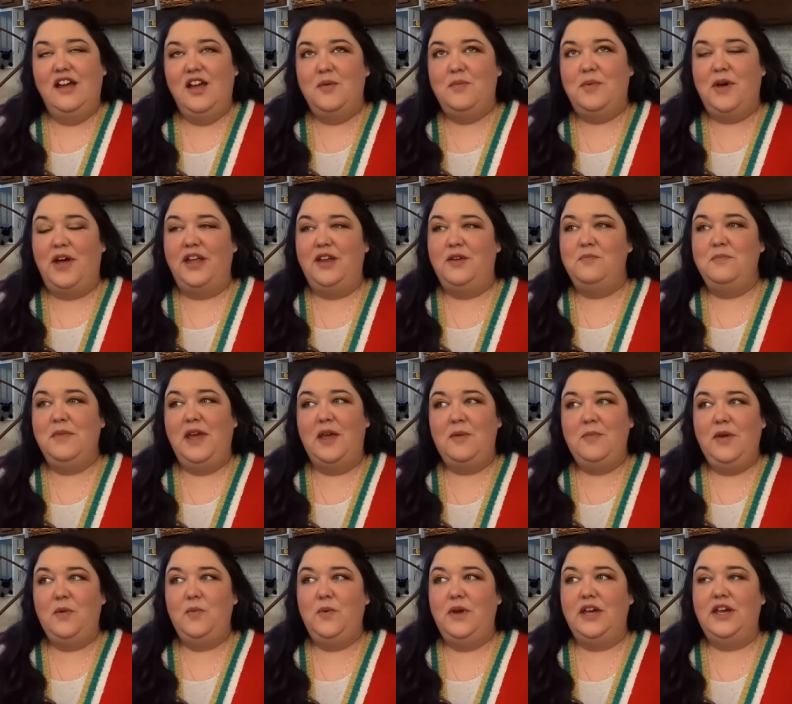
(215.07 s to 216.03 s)
But
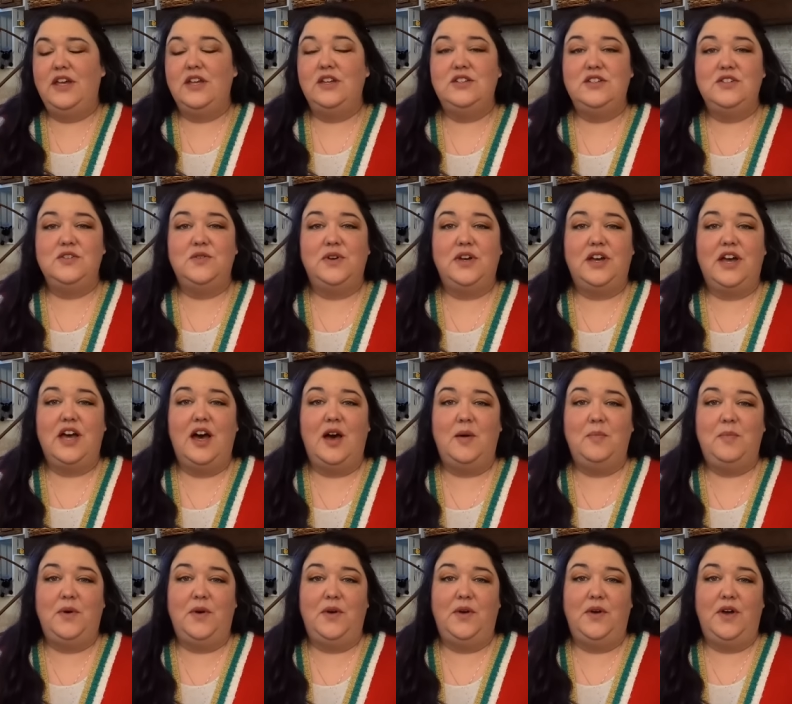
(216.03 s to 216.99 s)
maybe we could do a
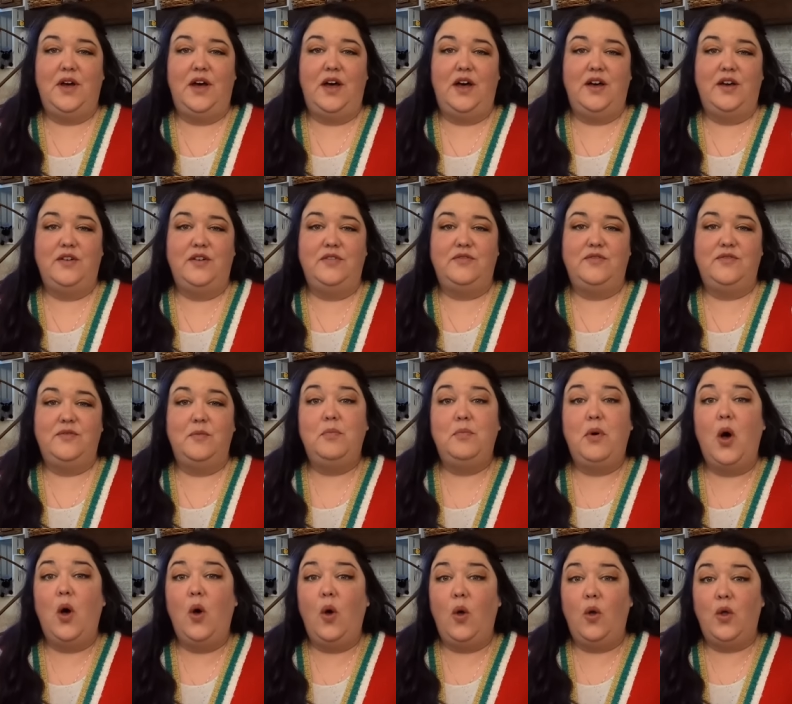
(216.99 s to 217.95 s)
couple of
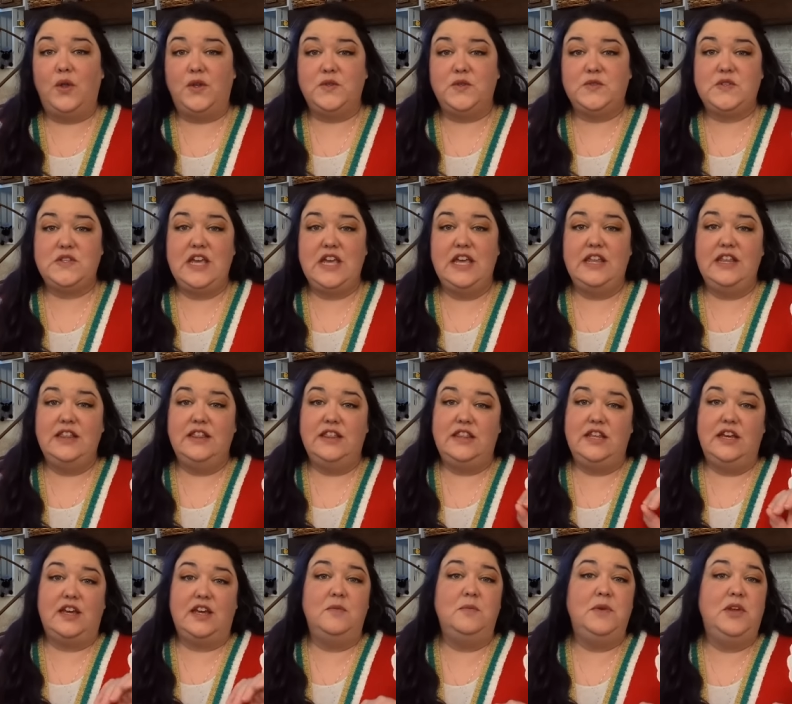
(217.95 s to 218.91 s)
polls in
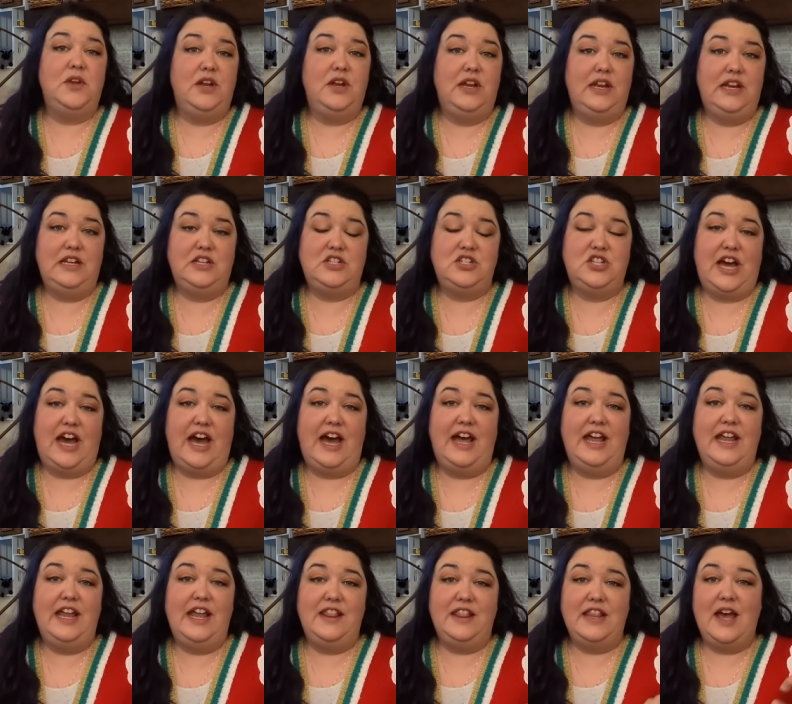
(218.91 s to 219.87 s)
the community chat.
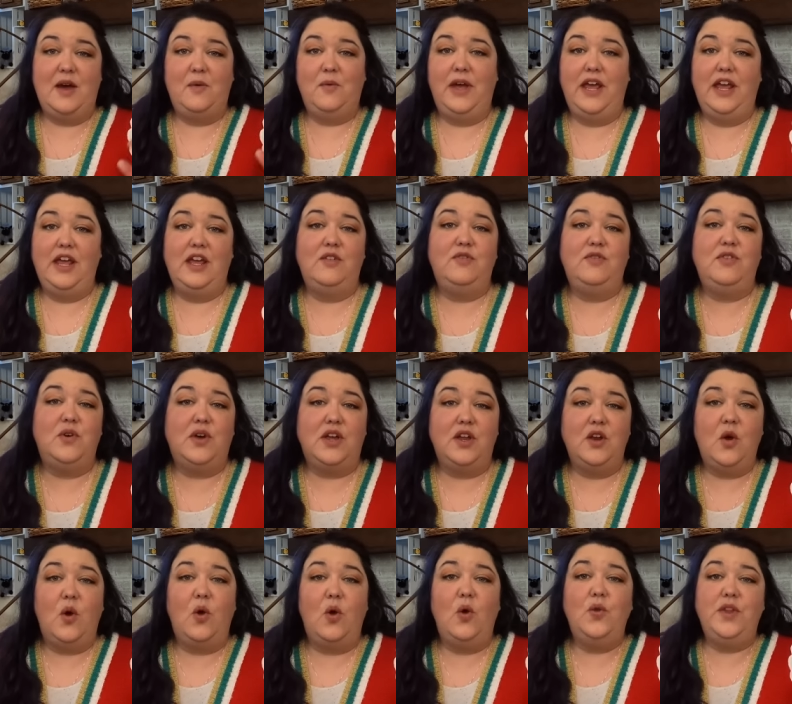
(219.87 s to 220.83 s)
And that way, if you
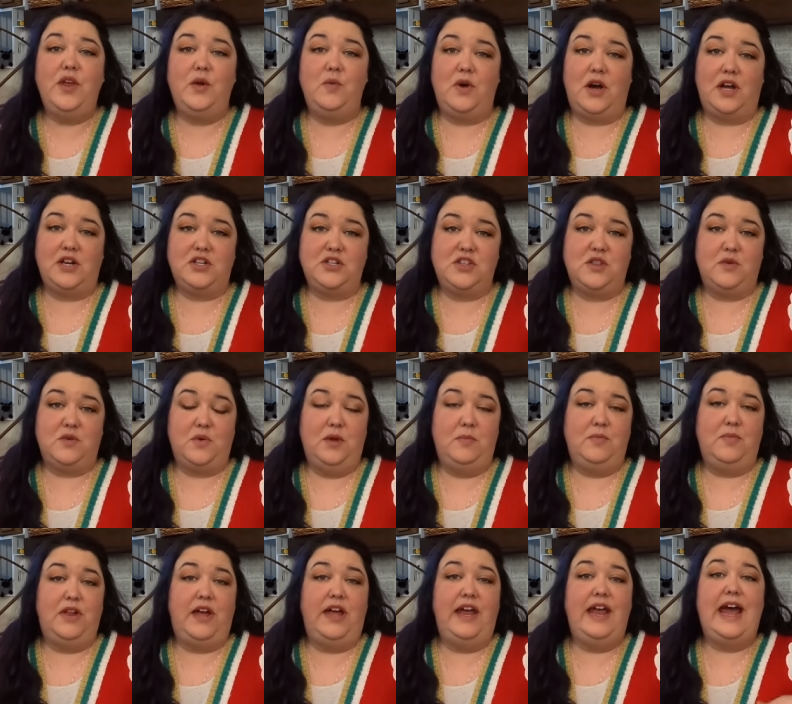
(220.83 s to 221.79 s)
can only watch the
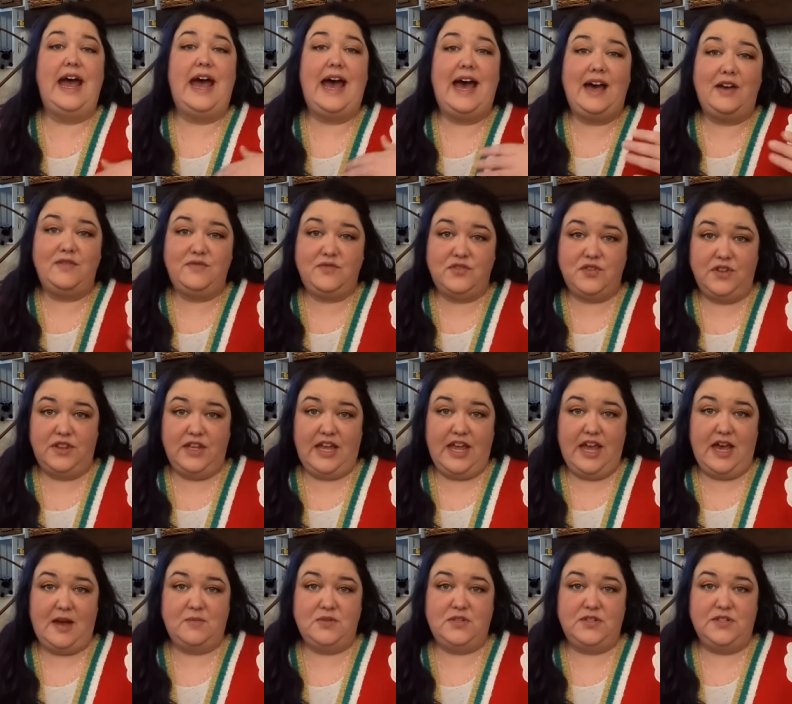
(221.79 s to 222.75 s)
replay after the
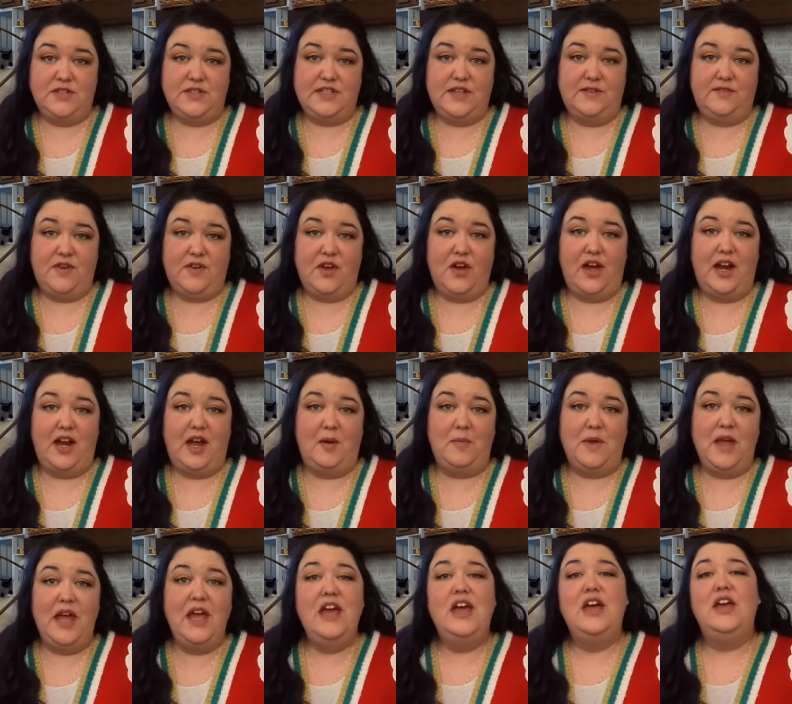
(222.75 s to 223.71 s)
captions have caught up,
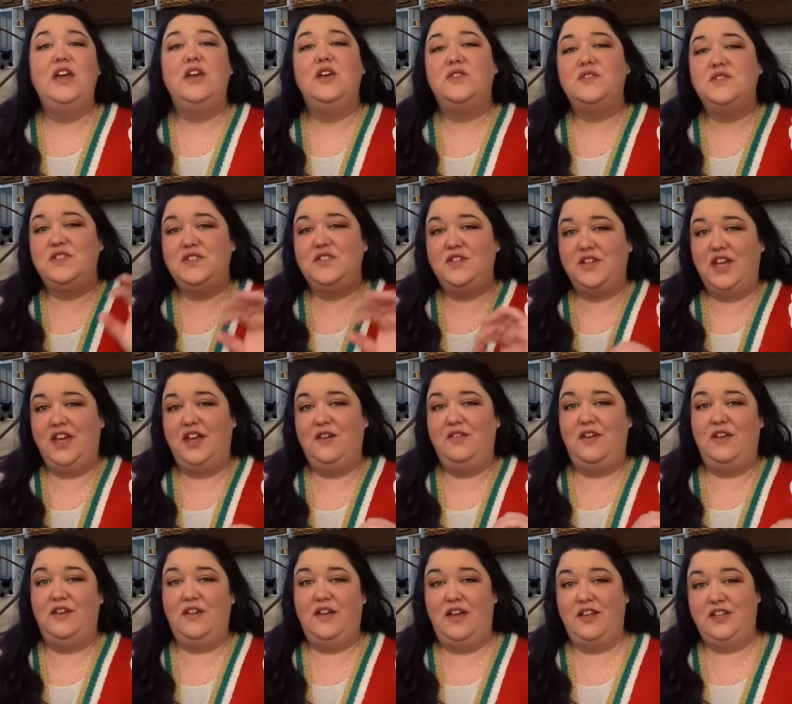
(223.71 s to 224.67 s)
you'll still get
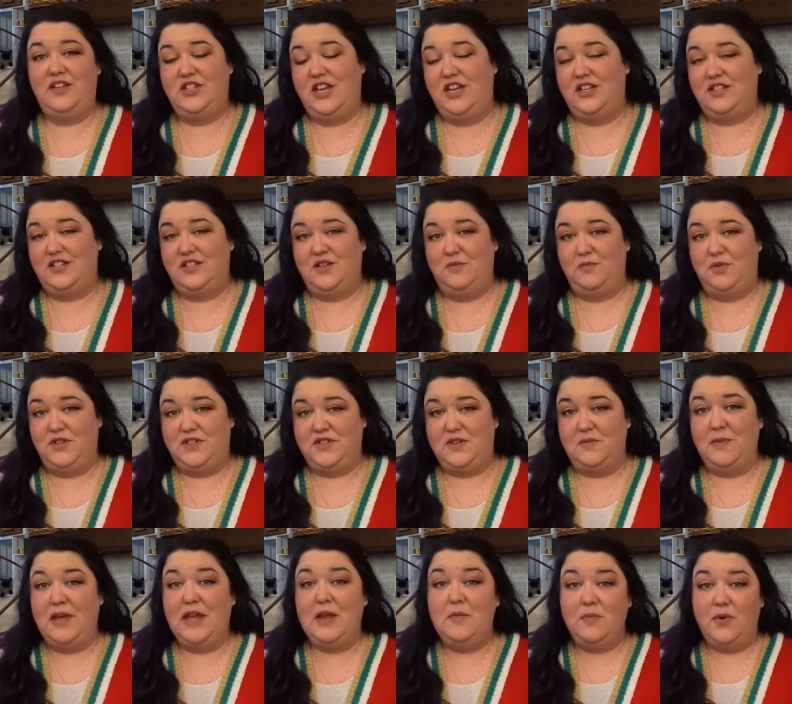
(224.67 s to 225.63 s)
a chance to put
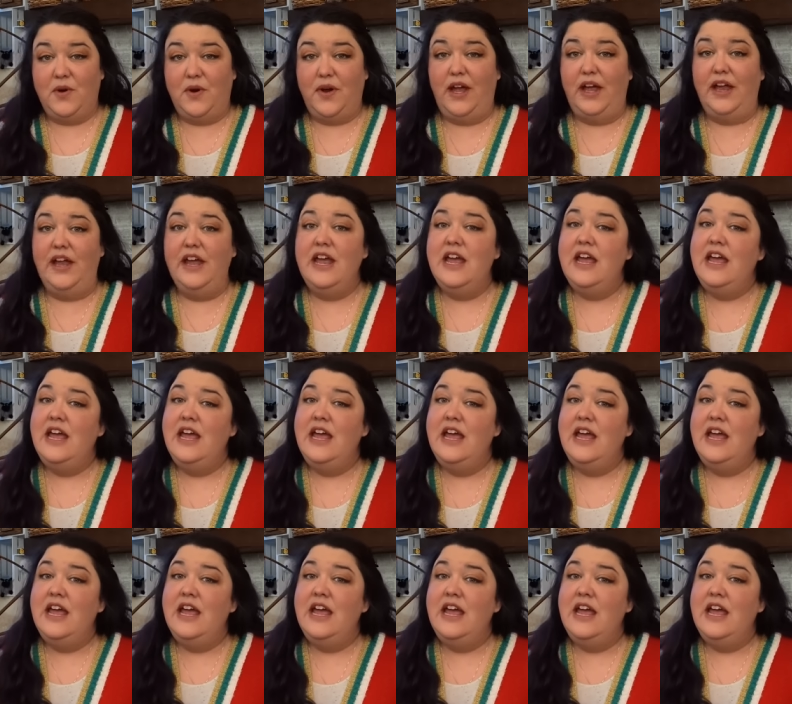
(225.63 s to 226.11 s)
some input.